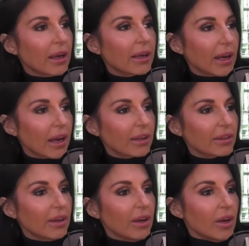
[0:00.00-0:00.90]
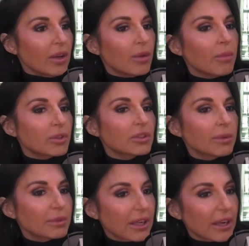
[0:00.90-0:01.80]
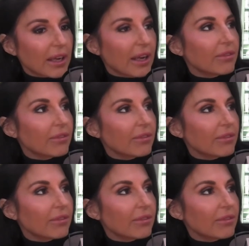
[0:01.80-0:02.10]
get the most upside I can from